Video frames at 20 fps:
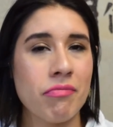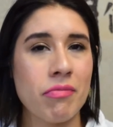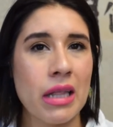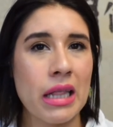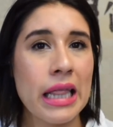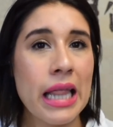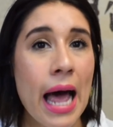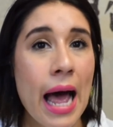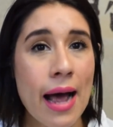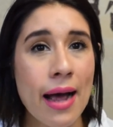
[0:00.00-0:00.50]

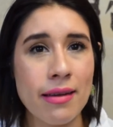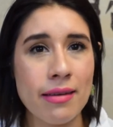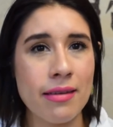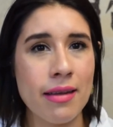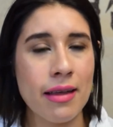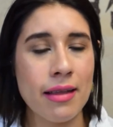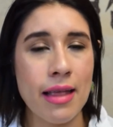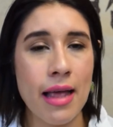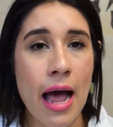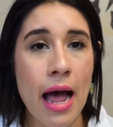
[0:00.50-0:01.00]
lasts
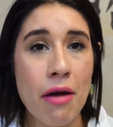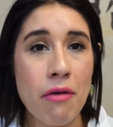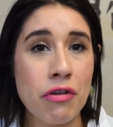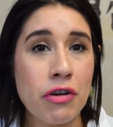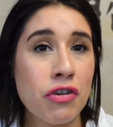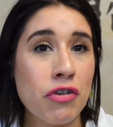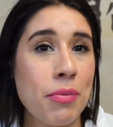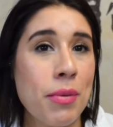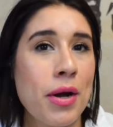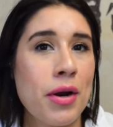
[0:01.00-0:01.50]
like the
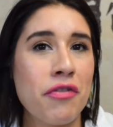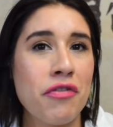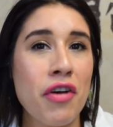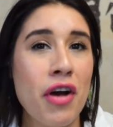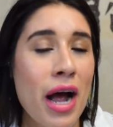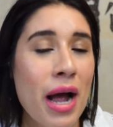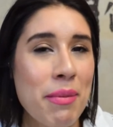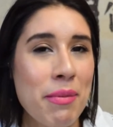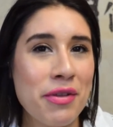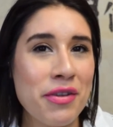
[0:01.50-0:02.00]
average amount of
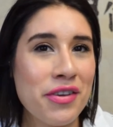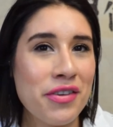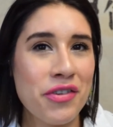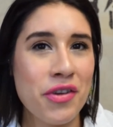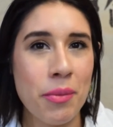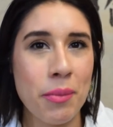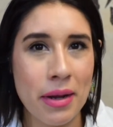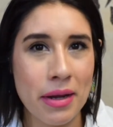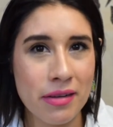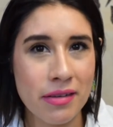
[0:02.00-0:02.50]
time it does
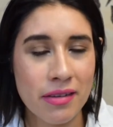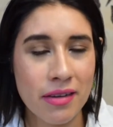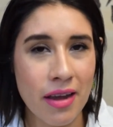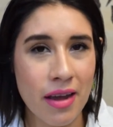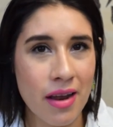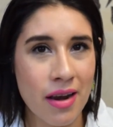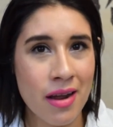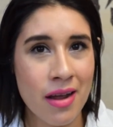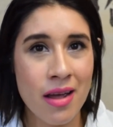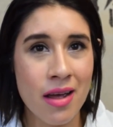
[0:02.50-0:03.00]
on my
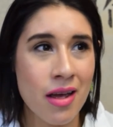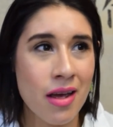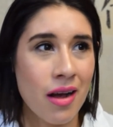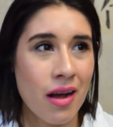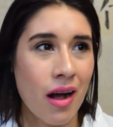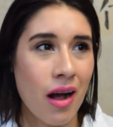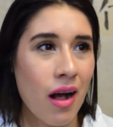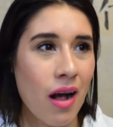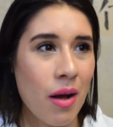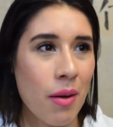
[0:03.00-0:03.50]
skin.
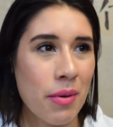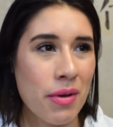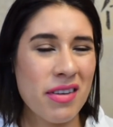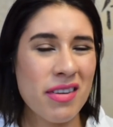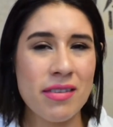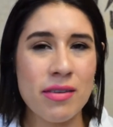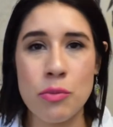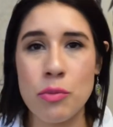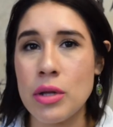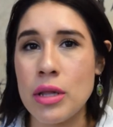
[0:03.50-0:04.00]
It
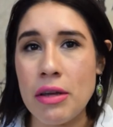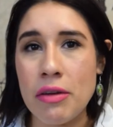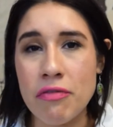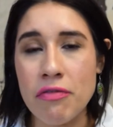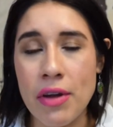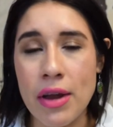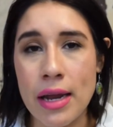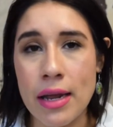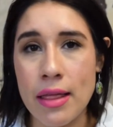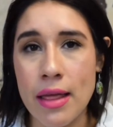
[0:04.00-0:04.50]
doesn't really
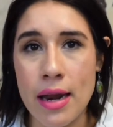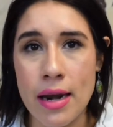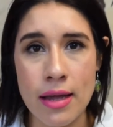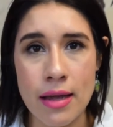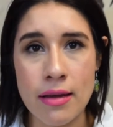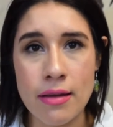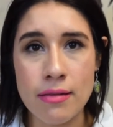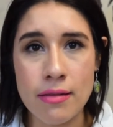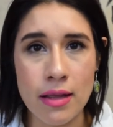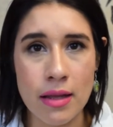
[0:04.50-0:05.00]
fade that
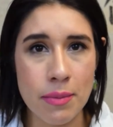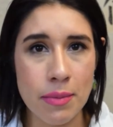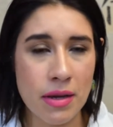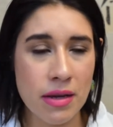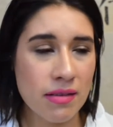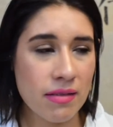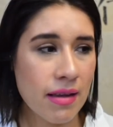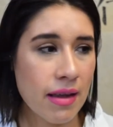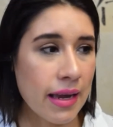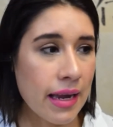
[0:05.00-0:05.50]
easily
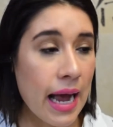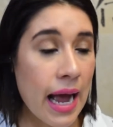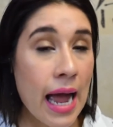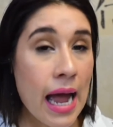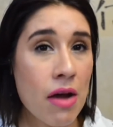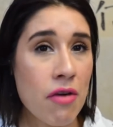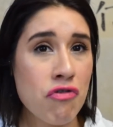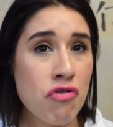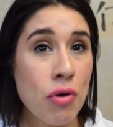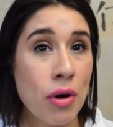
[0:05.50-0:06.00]
because like I
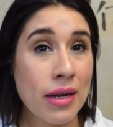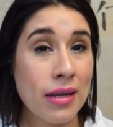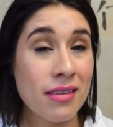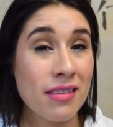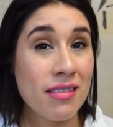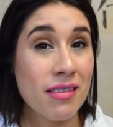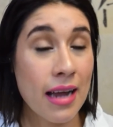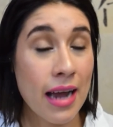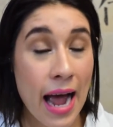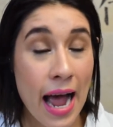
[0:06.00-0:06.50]
have
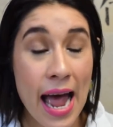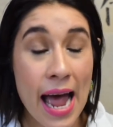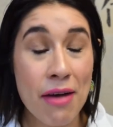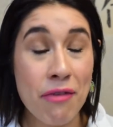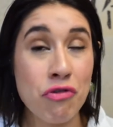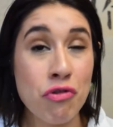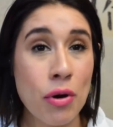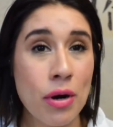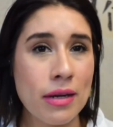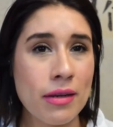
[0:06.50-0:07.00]

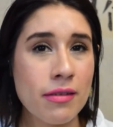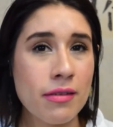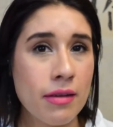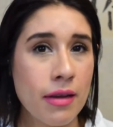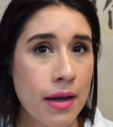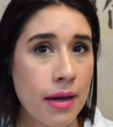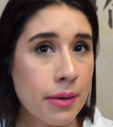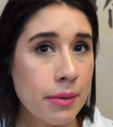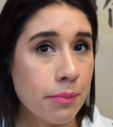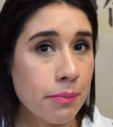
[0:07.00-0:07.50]
dry
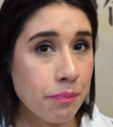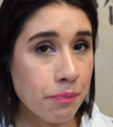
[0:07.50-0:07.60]
skin.